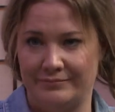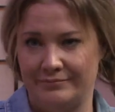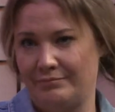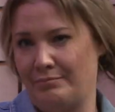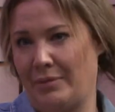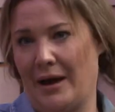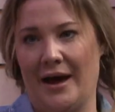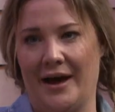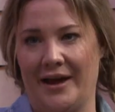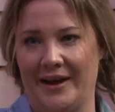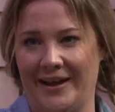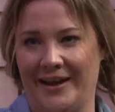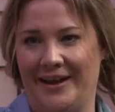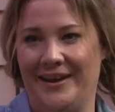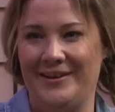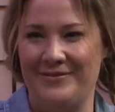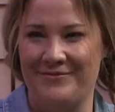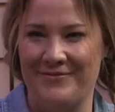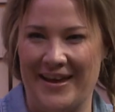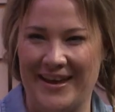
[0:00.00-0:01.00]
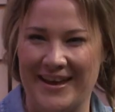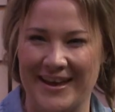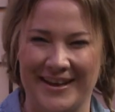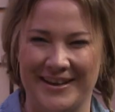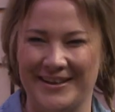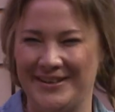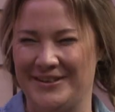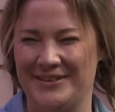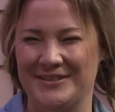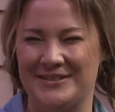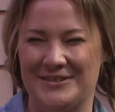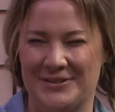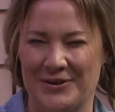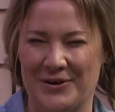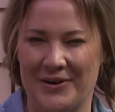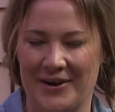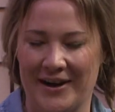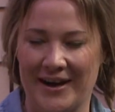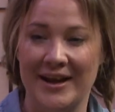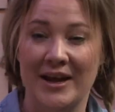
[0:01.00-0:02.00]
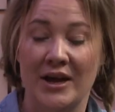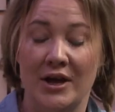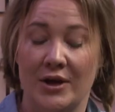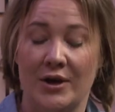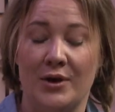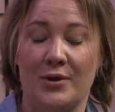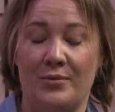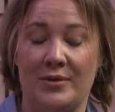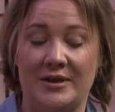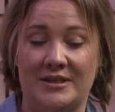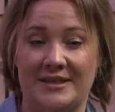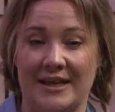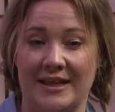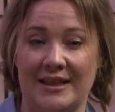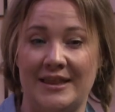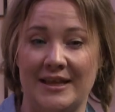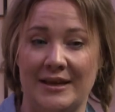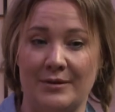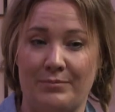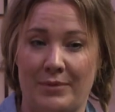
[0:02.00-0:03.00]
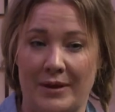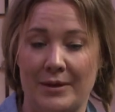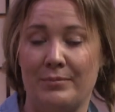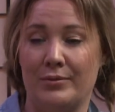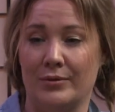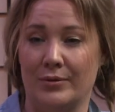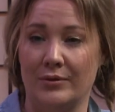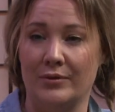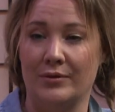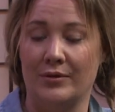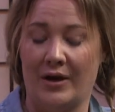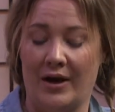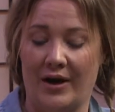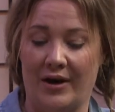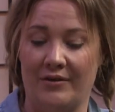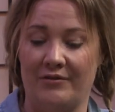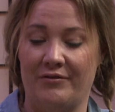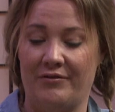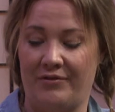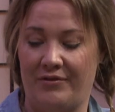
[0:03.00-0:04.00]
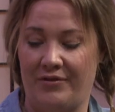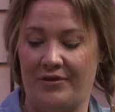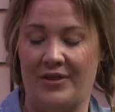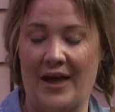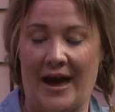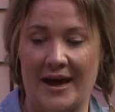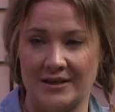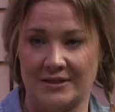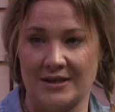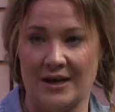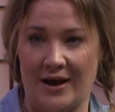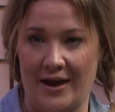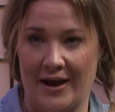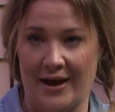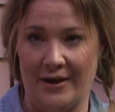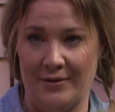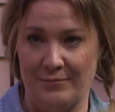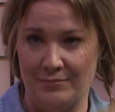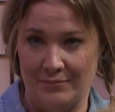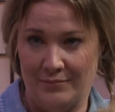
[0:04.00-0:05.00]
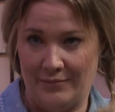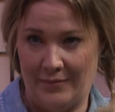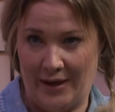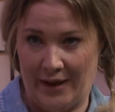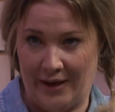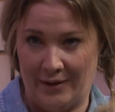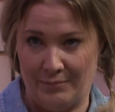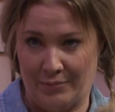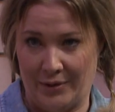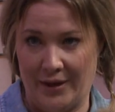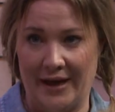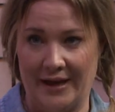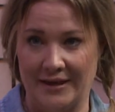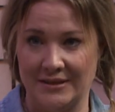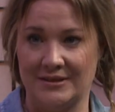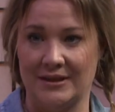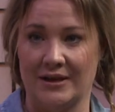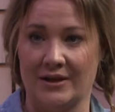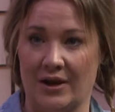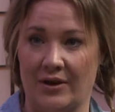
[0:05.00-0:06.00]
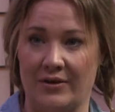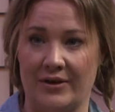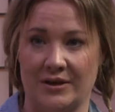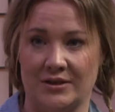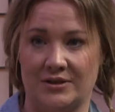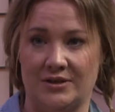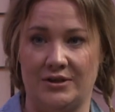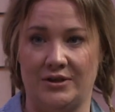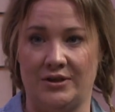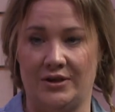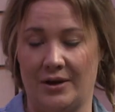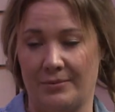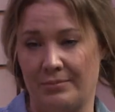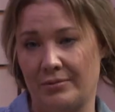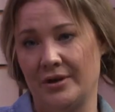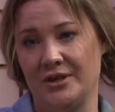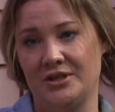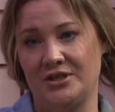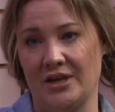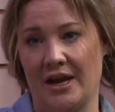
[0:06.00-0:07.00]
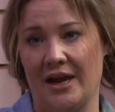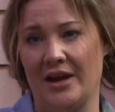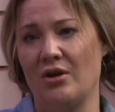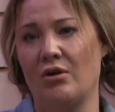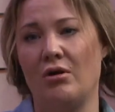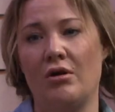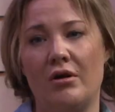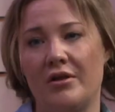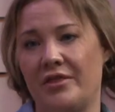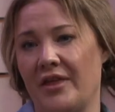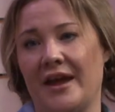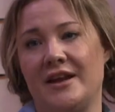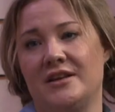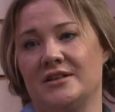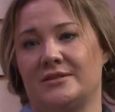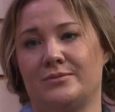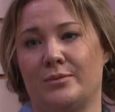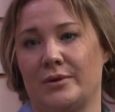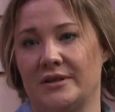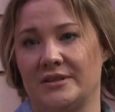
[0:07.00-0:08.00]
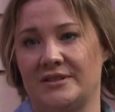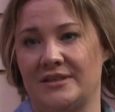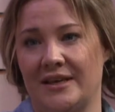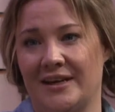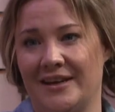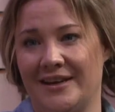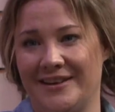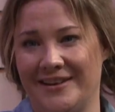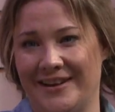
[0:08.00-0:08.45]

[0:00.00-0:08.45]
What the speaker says: party making a new story, which they think people of that time and place are going to appreciate, or they just want to see it.